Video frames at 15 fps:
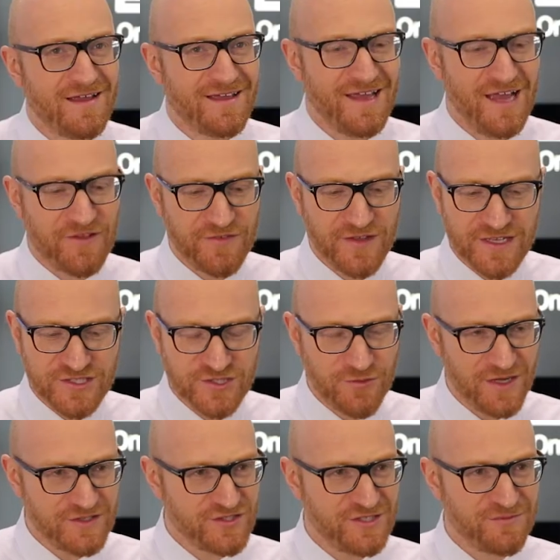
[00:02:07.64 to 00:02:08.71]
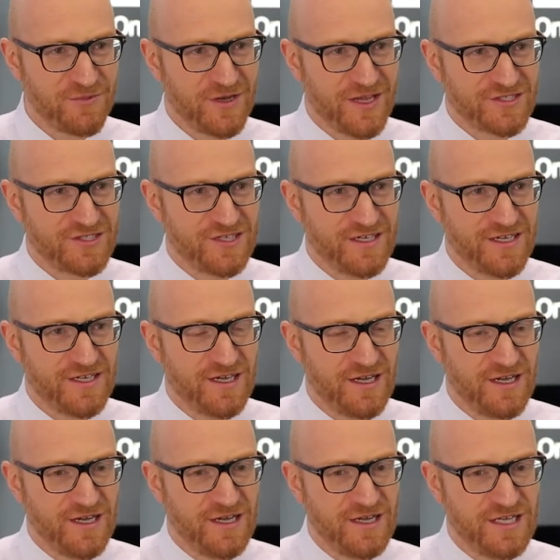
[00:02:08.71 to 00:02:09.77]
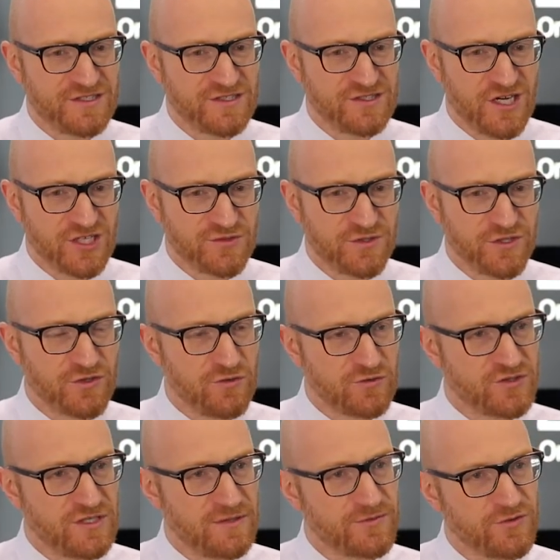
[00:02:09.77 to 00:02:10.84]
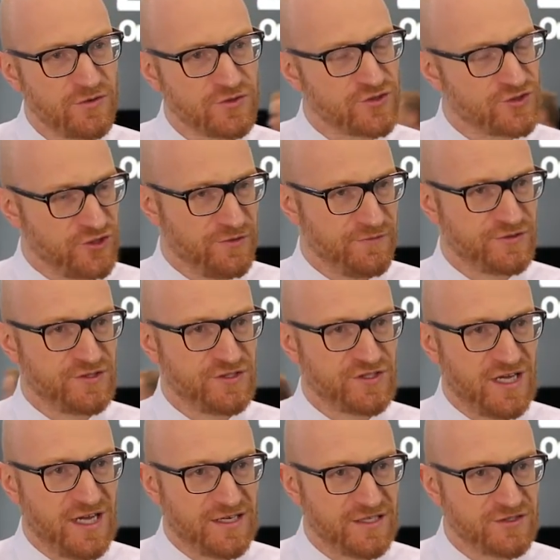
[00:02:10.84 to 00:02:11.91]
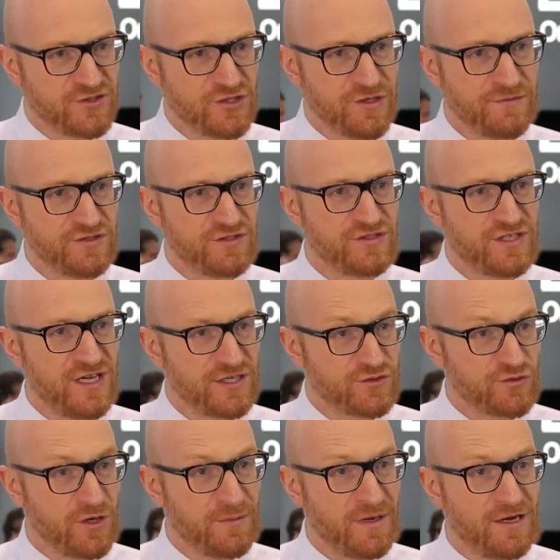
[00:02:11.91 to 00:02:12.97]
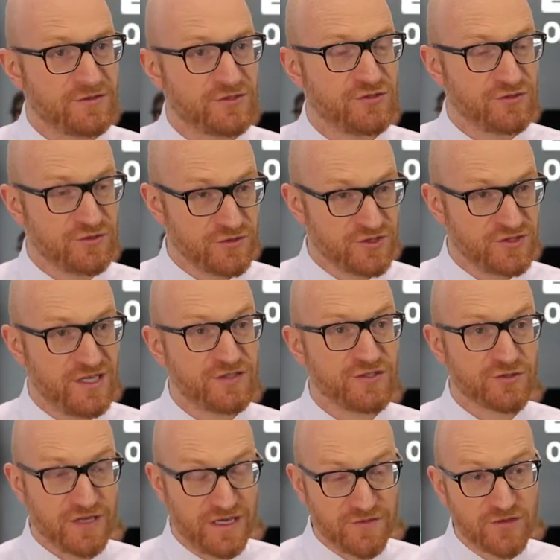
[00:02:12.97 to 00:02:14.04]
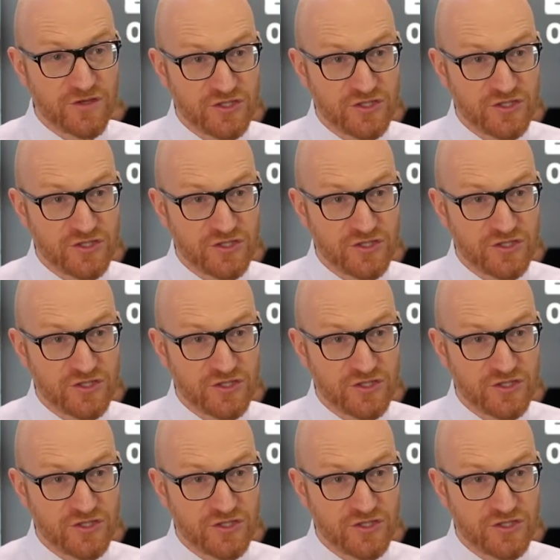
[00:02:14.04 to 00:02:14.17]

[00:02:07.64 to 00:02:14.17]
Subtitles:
Yeah, I think it's quite simple actually. It starts with a concept called service design. And service design is all about you understand your end